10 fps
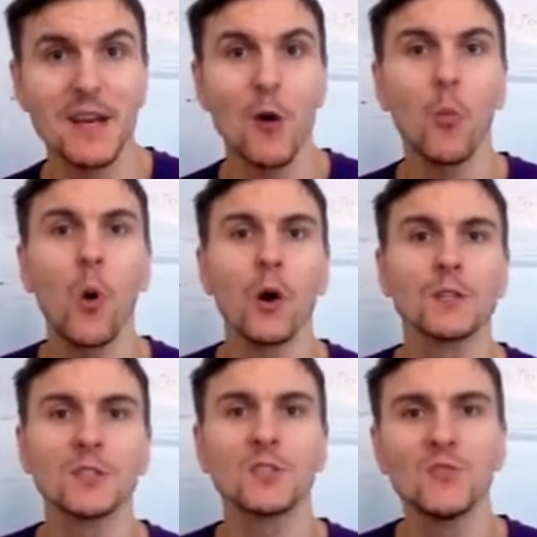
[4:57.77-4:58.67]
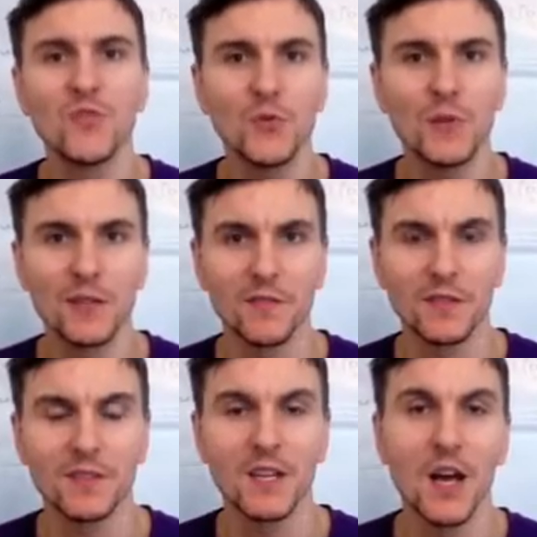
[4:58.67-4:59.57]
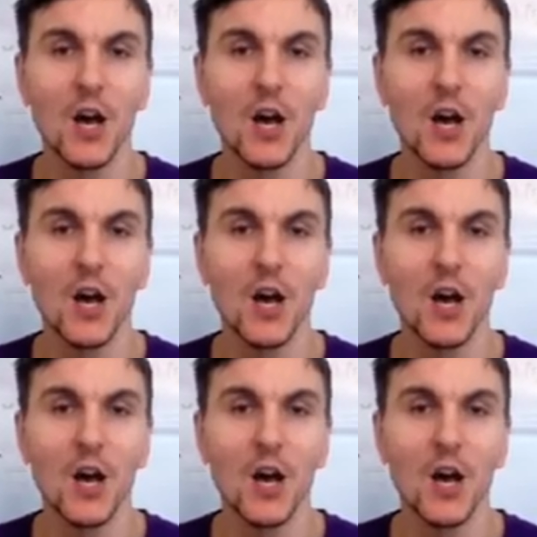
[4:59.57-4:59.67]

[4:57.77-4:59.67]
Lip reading: Now, what does vous give us?